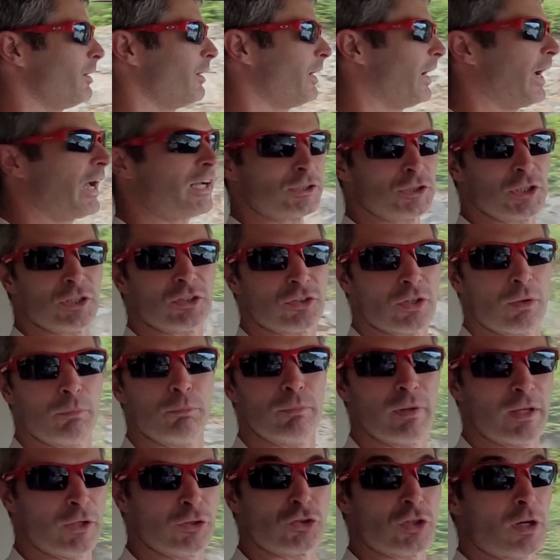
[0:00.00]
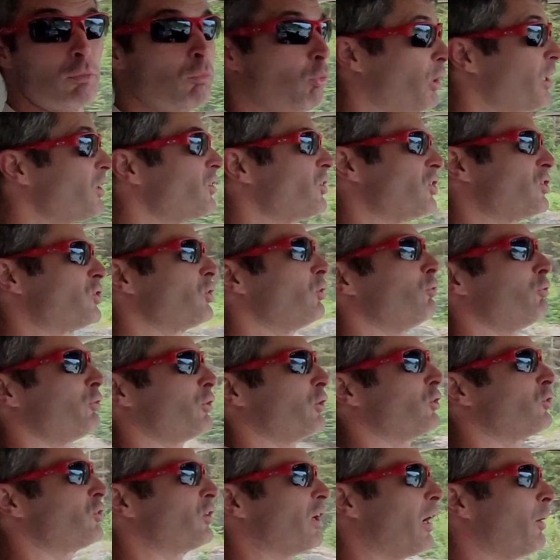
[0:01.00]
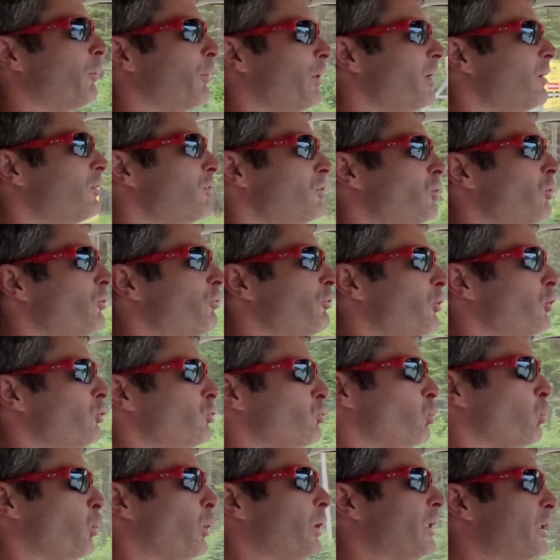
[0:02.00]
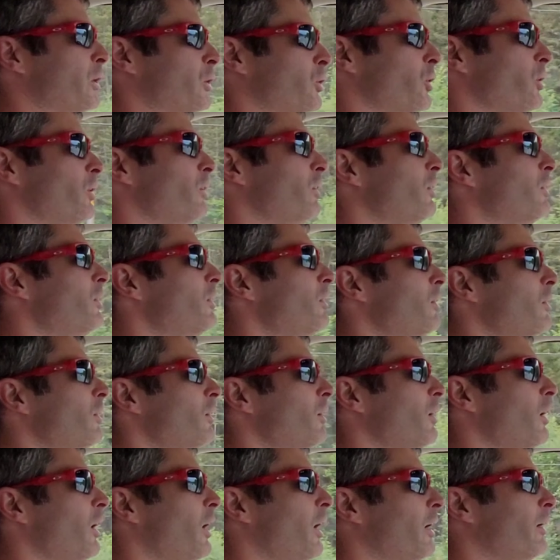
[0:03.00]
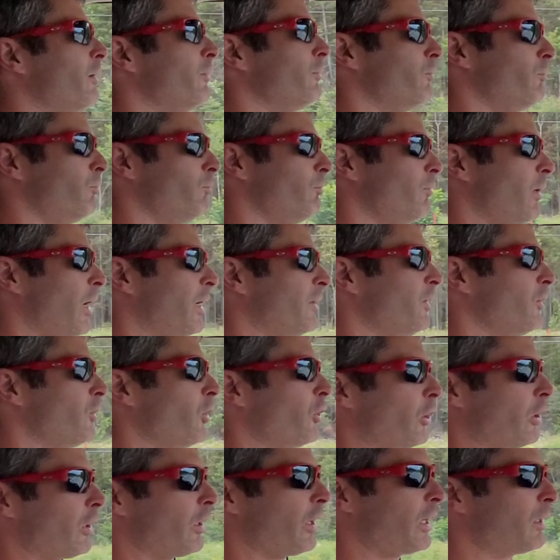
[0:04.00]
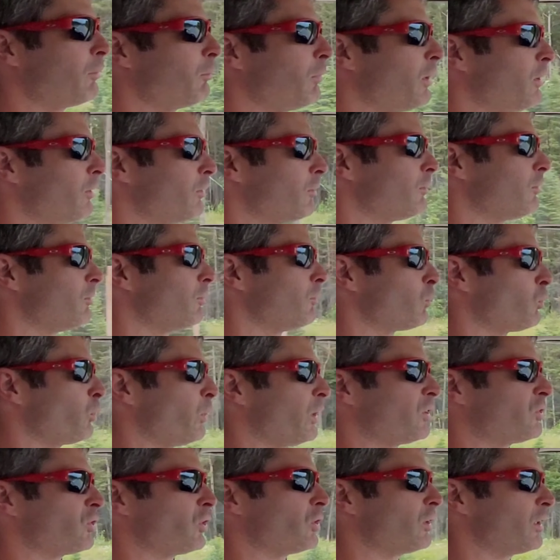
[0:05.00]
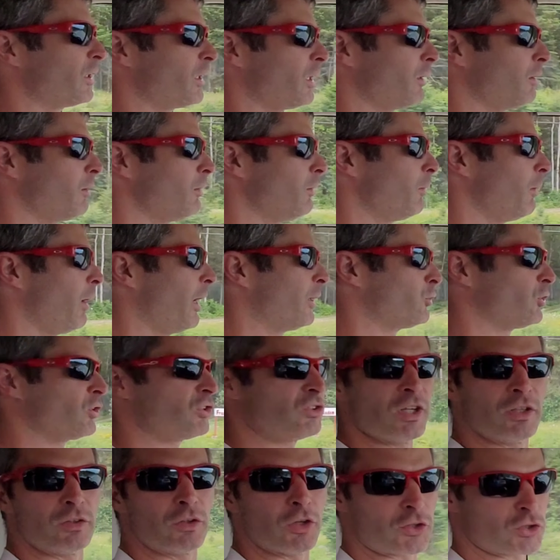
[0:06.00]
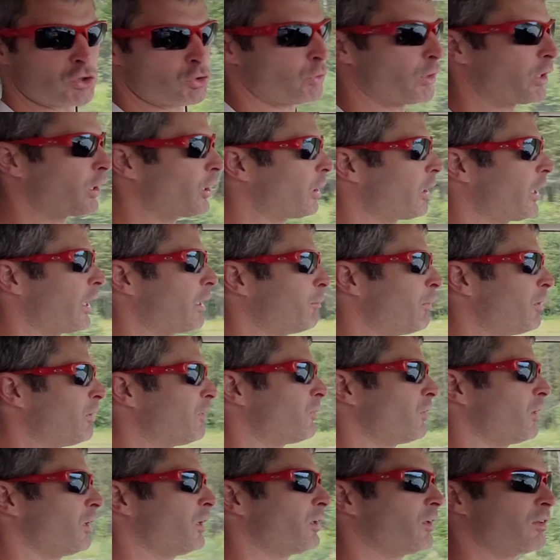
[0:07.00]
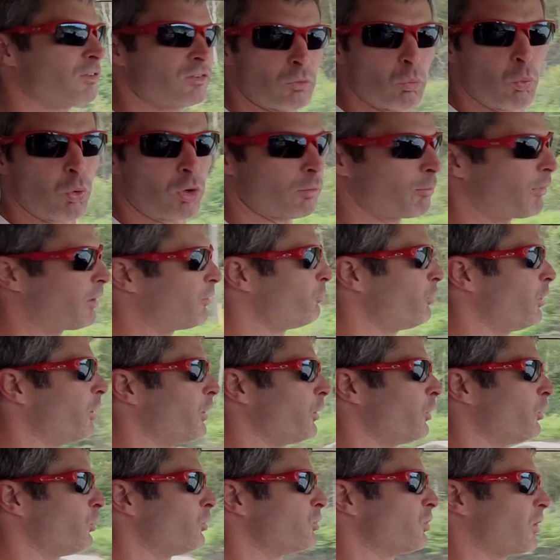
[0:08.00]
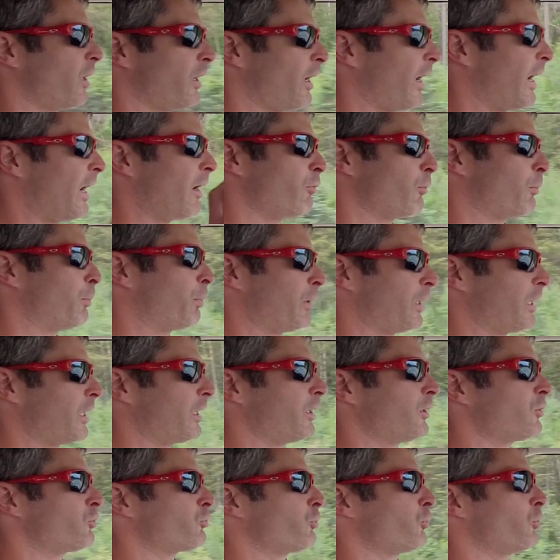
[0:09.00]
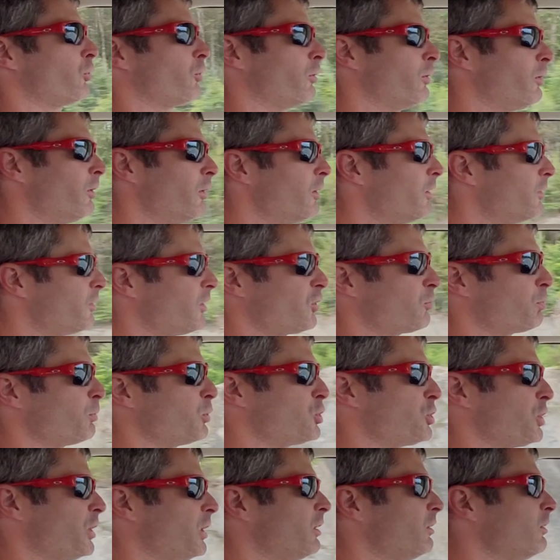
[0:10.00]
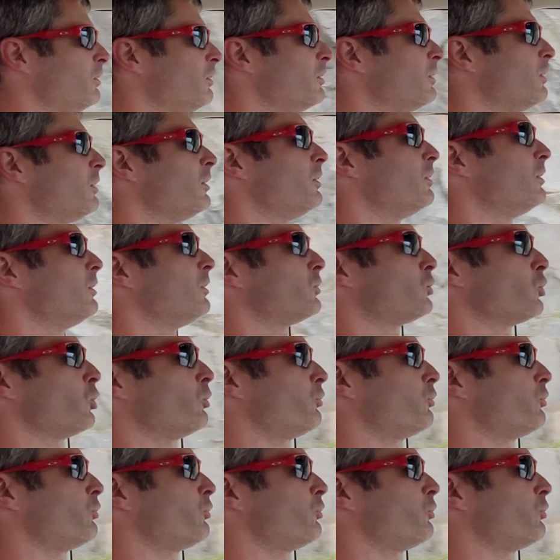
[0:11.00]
Actually, in some ways it still feels that way. It still feels really good. I did an alignment recently. I just did the string alignment thing. It's in one of my videos. I have a playlist for this machine, so